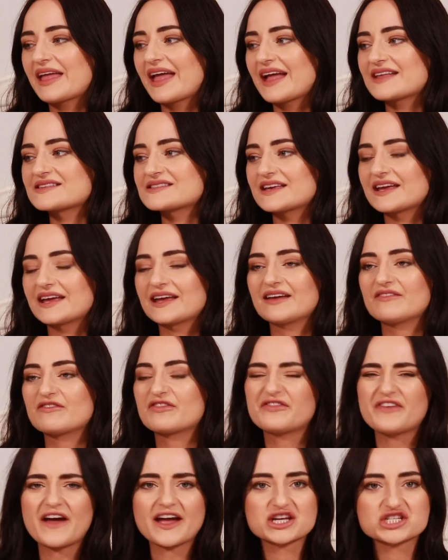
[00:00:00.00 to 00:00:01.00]
getting
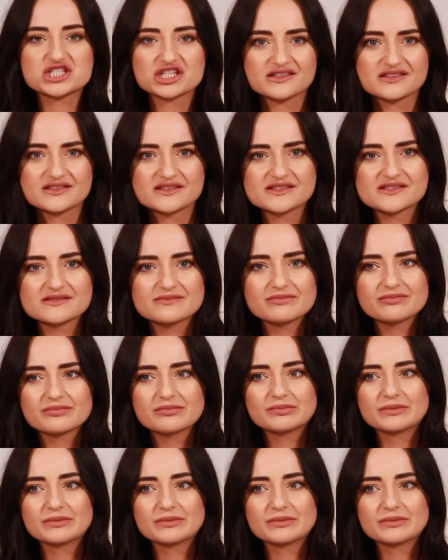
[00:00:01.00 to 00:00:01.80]
infections